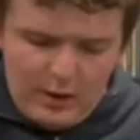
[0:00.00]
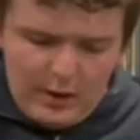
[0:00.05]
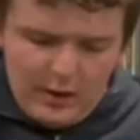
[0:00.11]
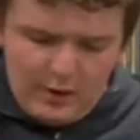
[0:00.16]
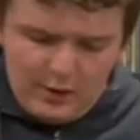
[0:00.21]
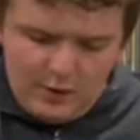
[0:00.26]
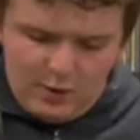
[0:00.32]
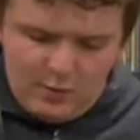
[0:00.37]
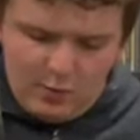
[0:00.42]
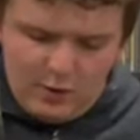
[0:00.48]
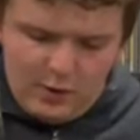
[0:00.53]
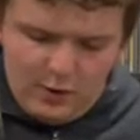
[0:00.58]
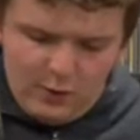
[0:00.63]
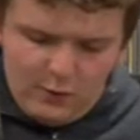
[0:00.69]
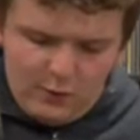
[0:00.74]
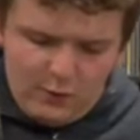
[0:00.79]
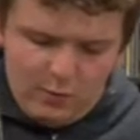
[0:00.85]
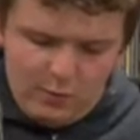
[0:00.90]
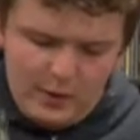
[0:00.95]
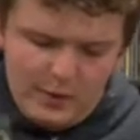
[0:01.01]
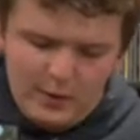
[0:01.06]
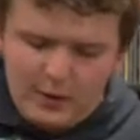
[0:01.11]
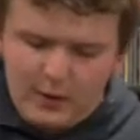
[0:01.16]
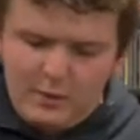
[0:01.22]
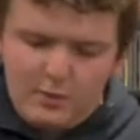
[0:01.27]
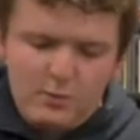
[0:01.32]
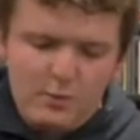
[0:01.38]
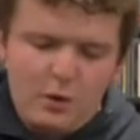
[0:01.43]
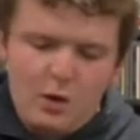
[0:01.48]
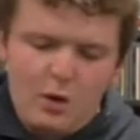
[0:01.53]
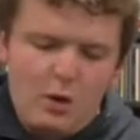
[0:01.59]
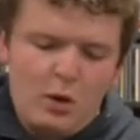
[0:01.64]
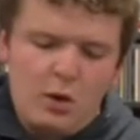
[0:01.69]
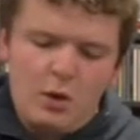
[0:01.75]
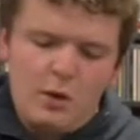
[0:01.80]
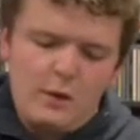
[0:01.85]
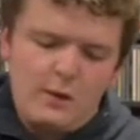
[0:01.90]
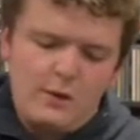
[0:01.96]
used to play this for me like
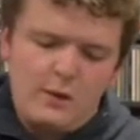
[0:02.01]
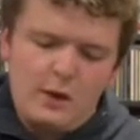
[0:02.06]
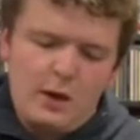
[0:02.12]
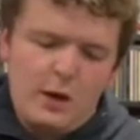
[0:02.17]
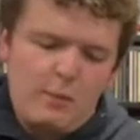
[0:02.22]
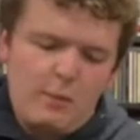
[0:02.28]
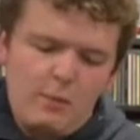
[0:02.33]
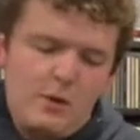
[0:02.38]
all the time.